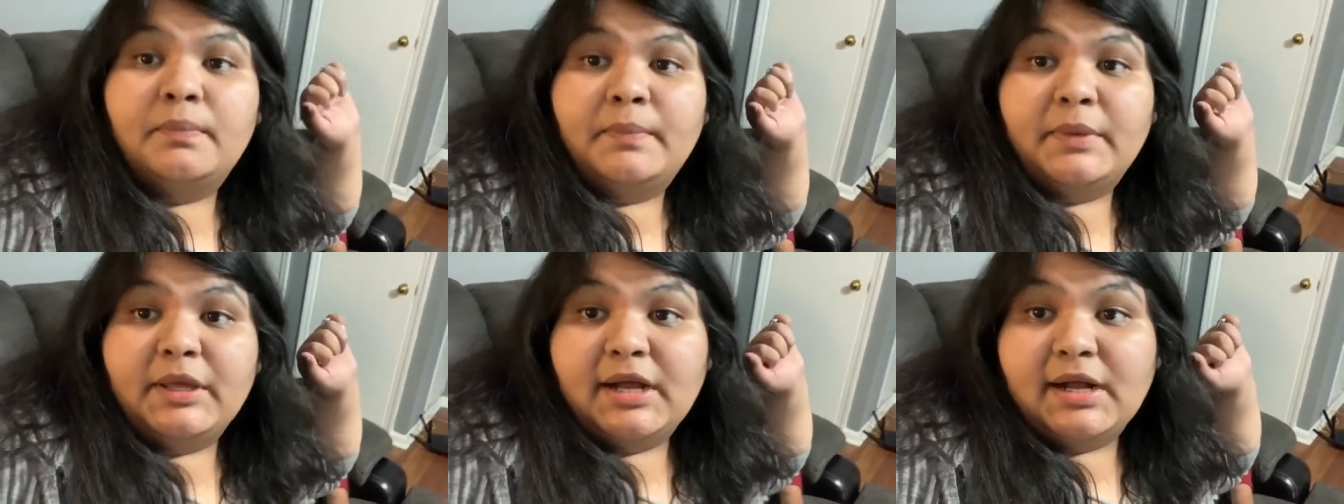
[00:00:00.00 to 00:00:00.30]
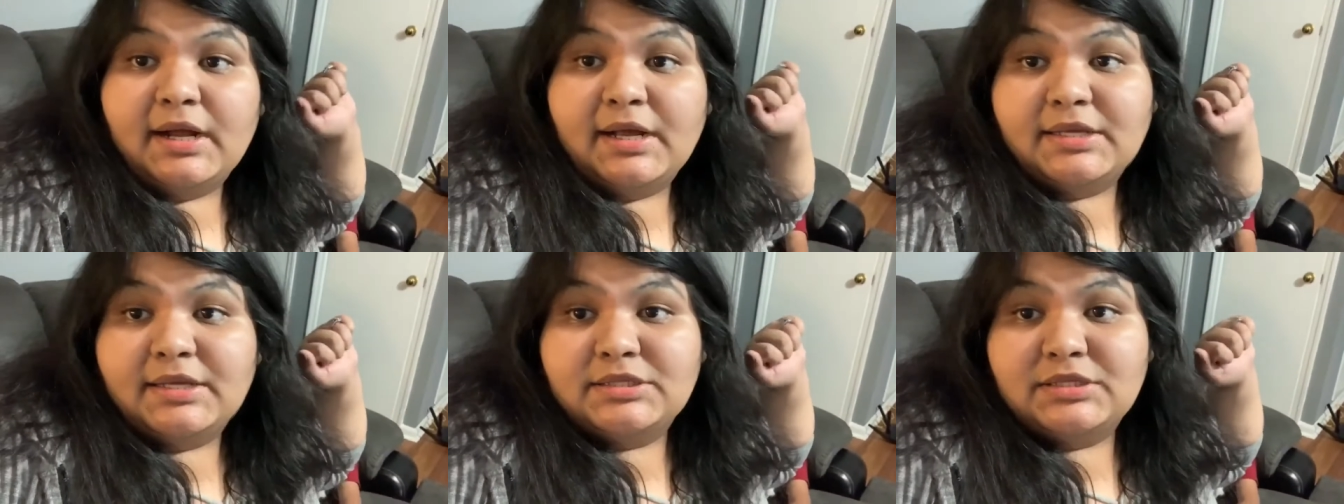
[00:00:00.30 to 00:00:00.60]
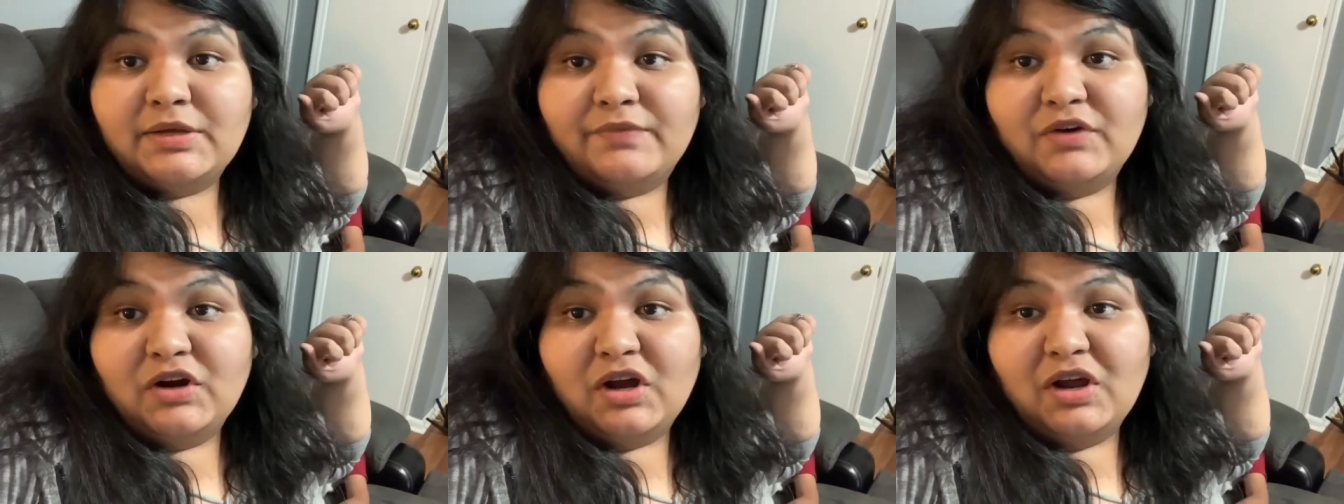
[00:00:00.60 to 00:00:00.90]
yeah guys
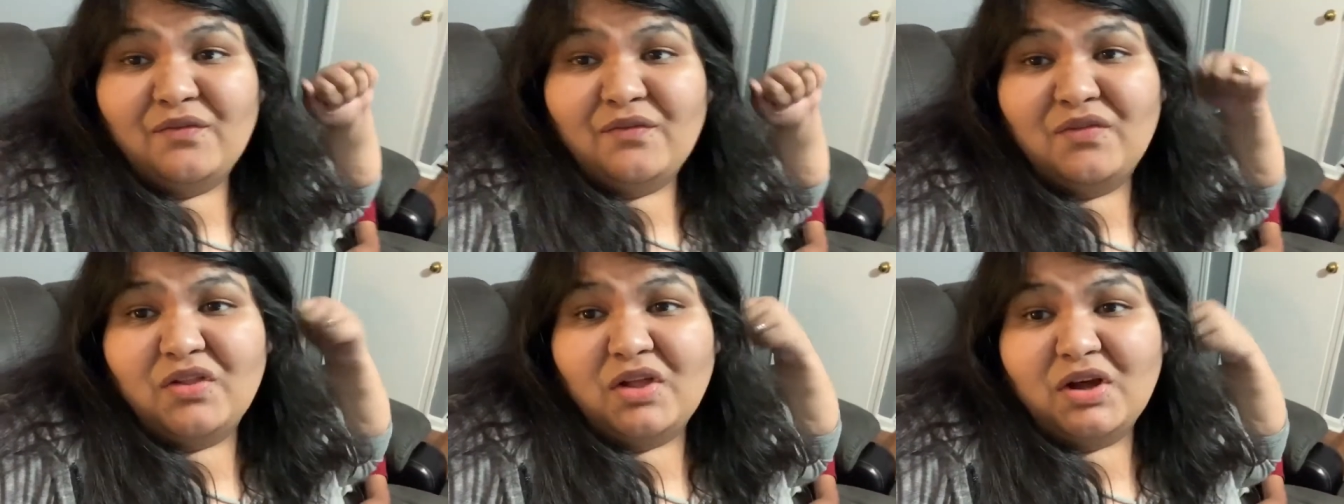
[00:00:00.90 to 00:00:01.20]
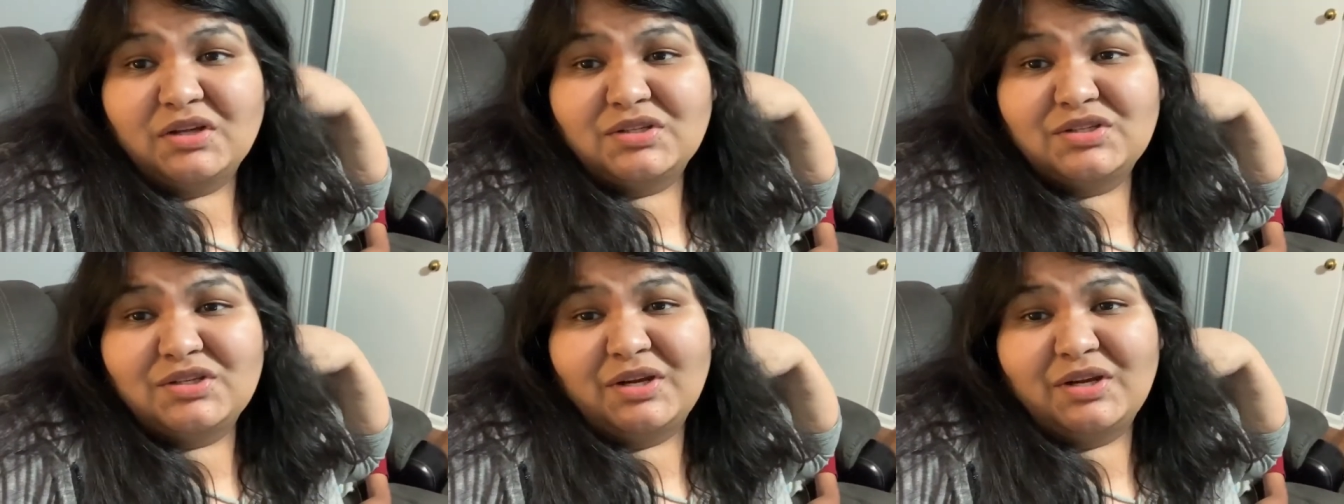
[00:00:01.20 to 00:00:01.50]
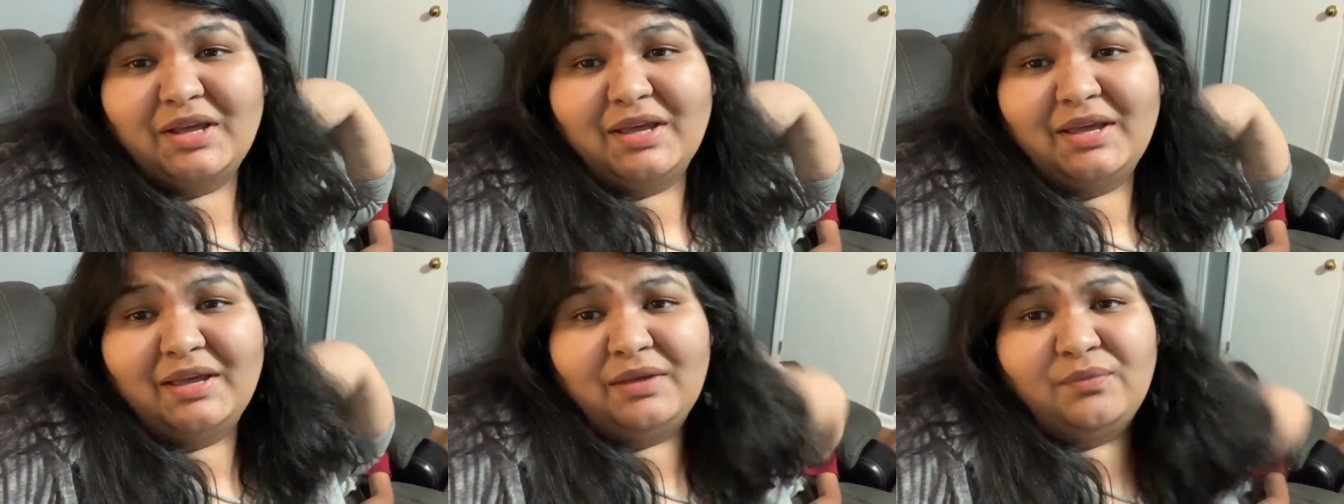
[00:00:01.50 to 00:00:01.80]
i forgot to vlog
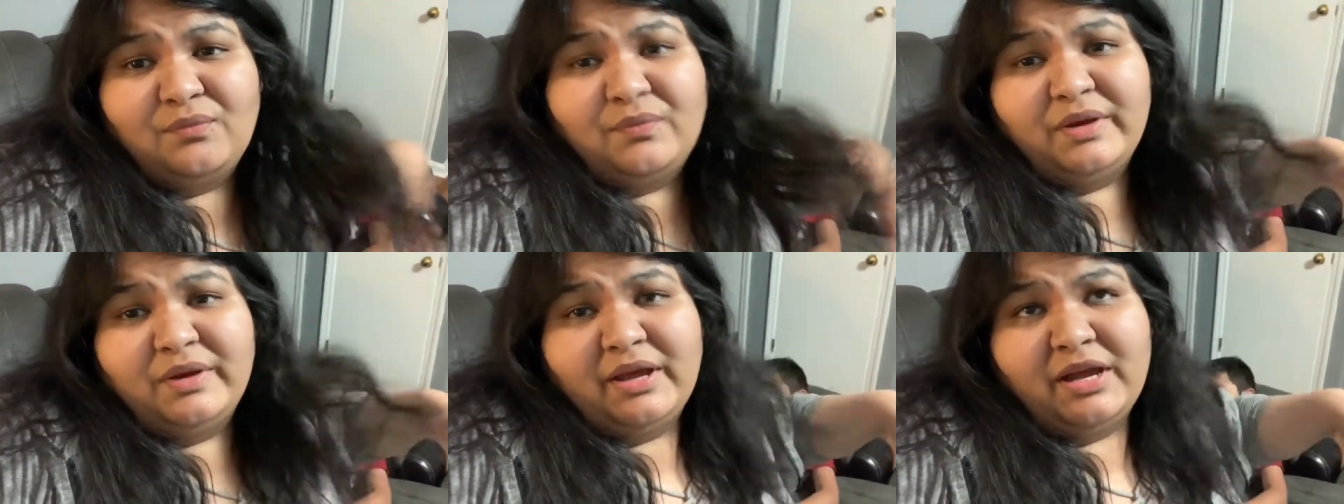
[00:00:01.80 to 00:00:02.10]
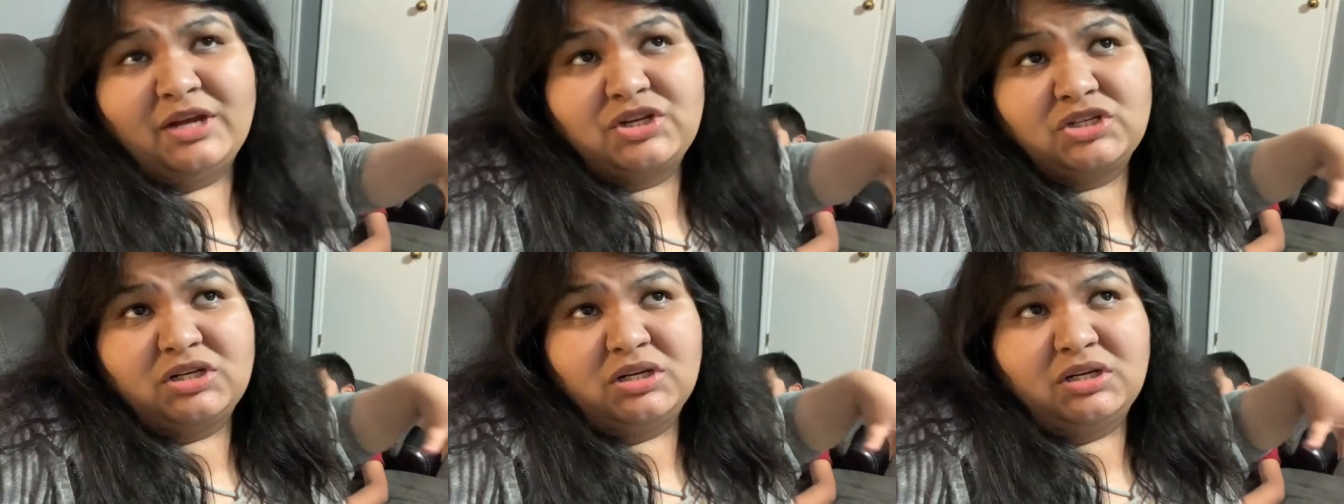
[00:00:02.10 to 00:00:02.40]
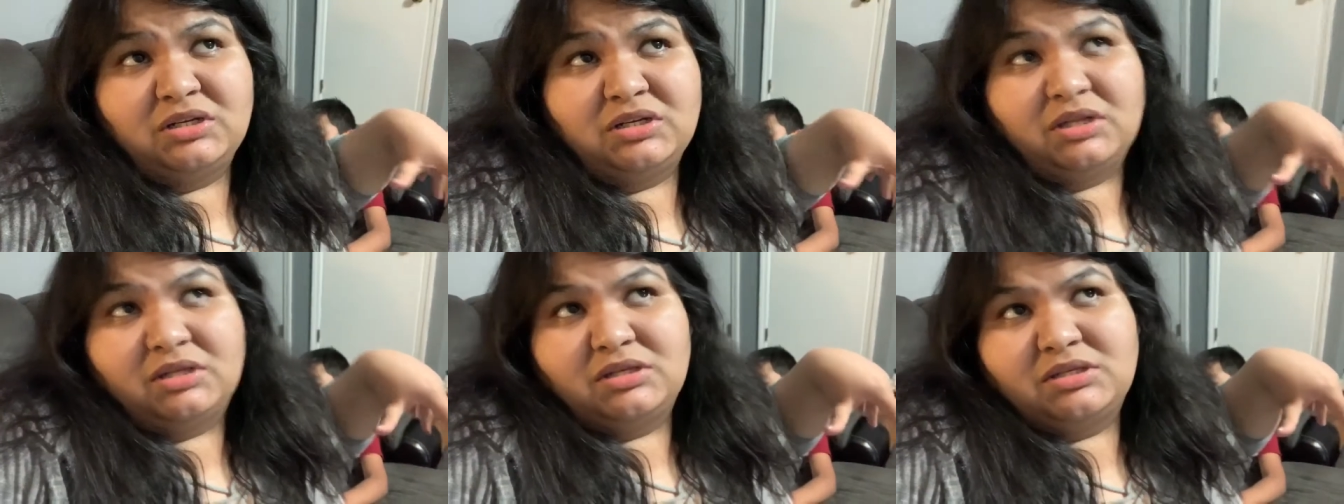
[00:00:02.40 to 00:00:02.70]
today and we
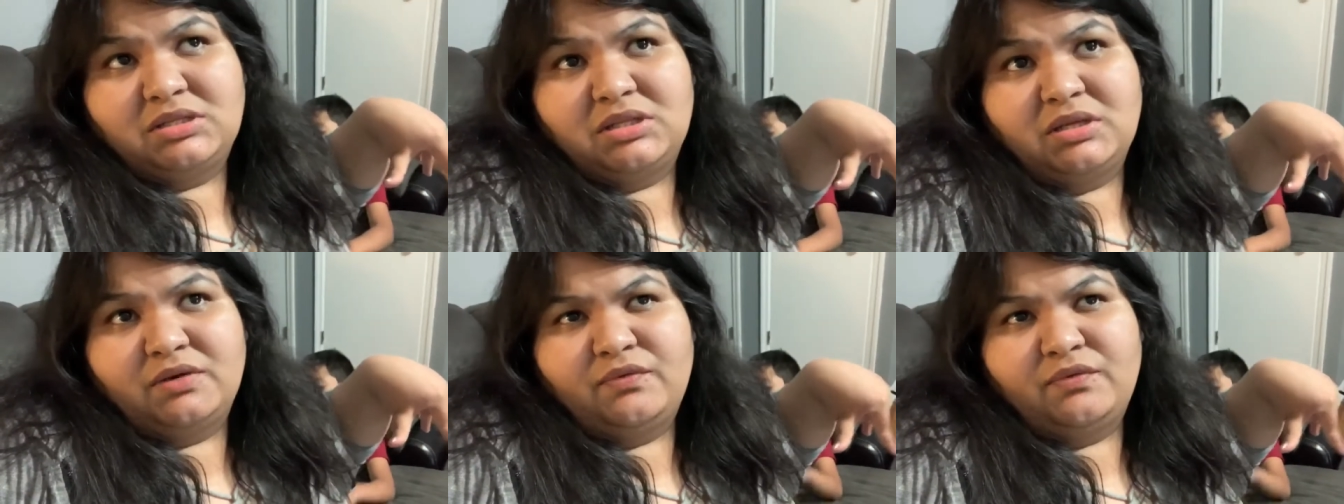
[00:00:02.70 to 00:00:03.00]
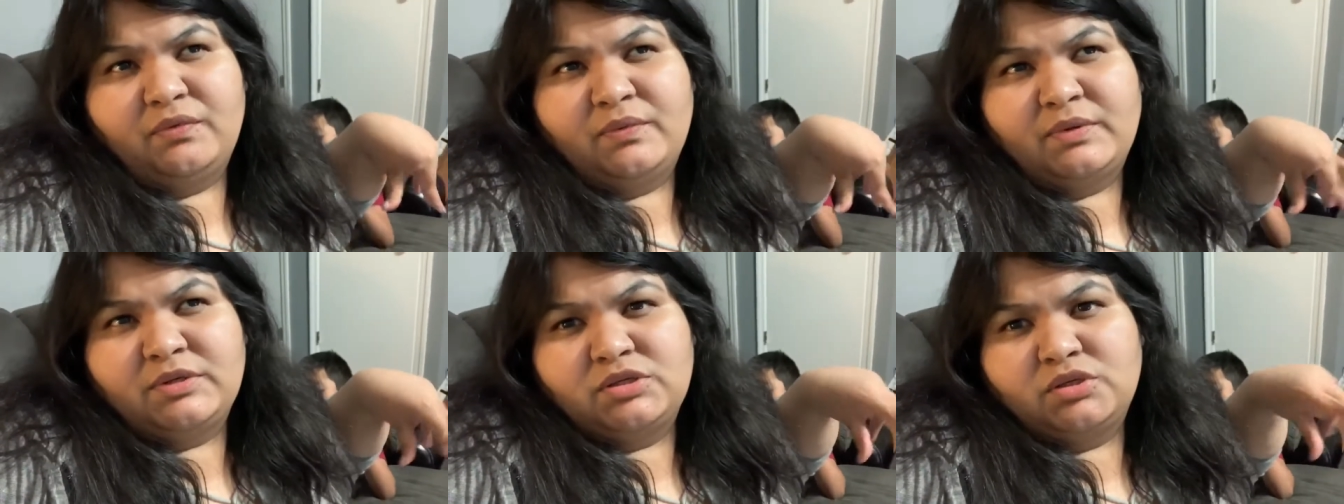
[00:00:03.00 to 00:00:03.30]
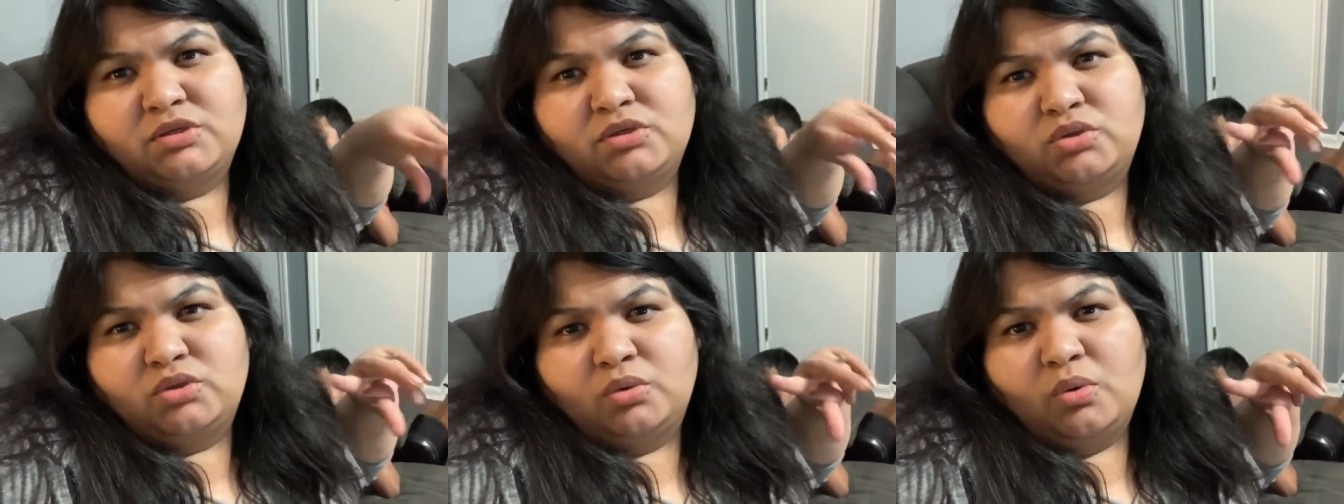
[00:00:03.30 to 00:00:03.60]
actually did So we went
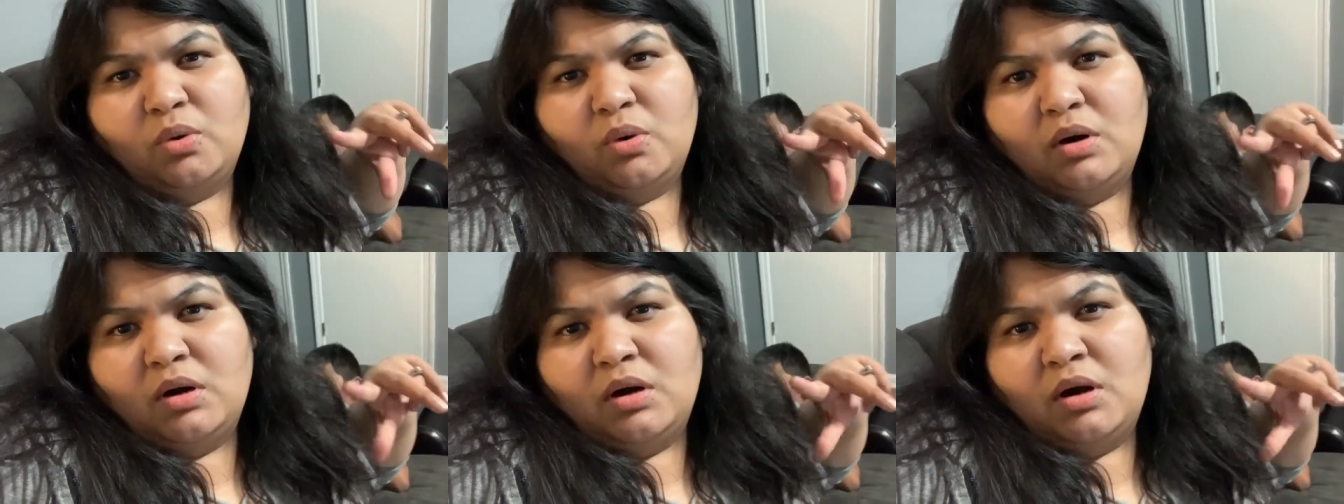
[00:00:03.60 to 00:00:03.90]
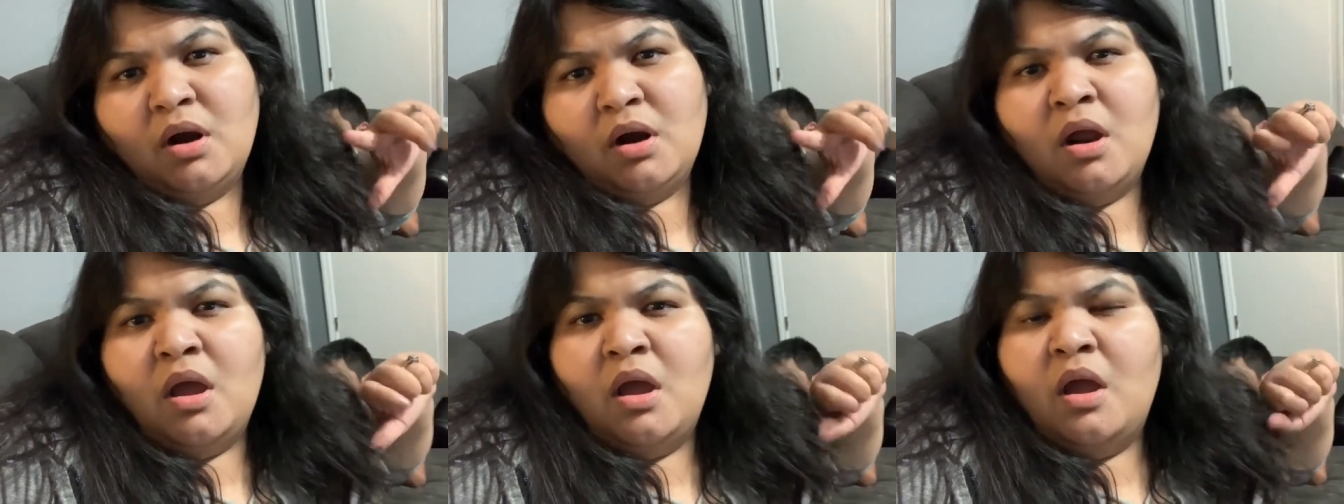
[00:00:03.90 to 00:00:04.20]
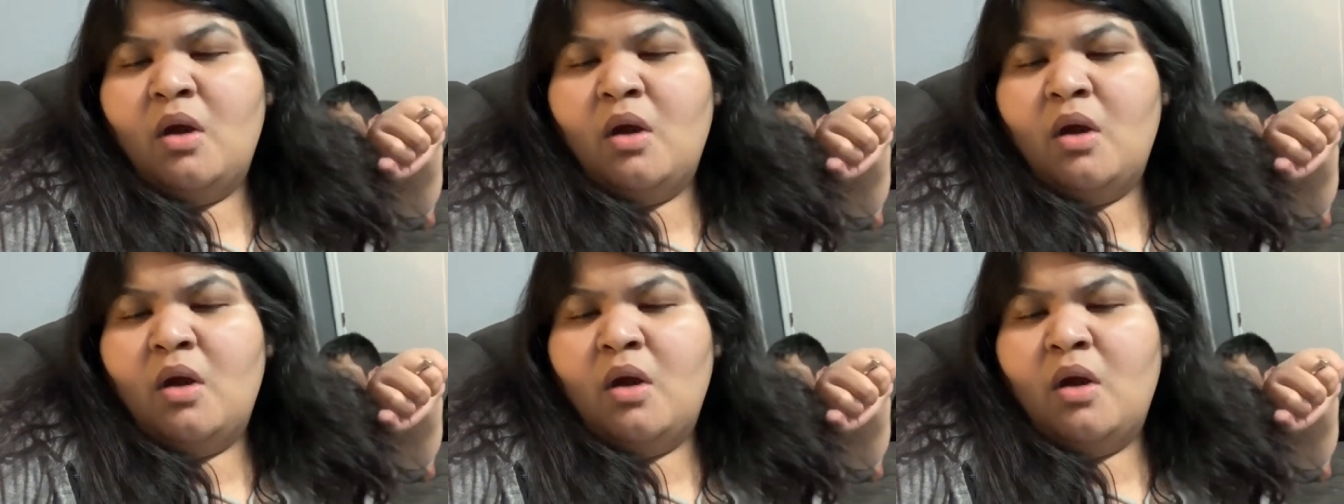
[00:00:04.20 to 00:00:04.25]
to the store